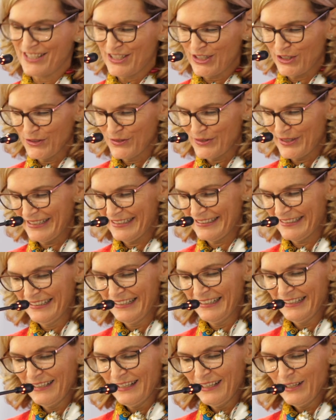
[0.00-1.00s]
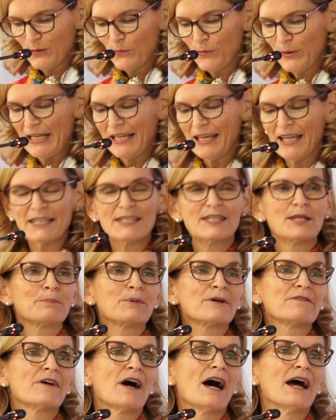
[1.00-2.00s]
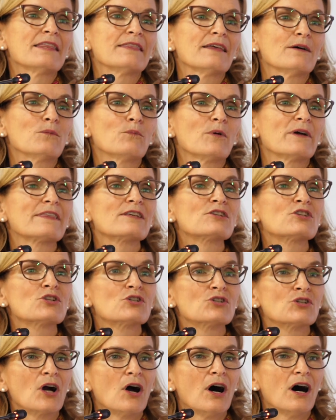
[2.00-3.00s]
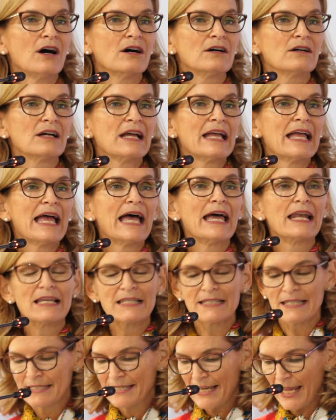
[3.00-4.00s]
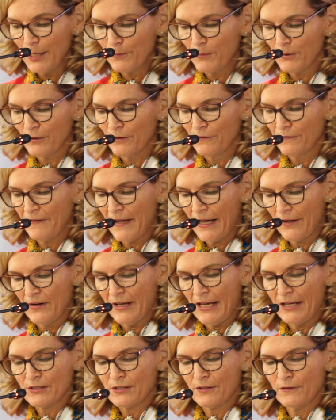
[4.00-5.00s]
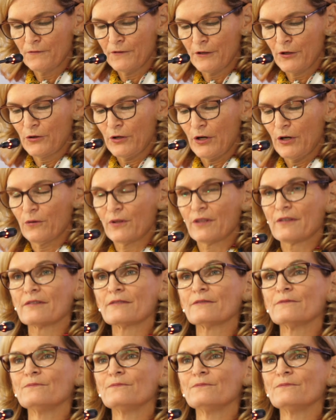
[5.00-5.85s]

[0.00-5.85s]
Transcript: children, we need to provide them with a strong and a stable foundation for growth.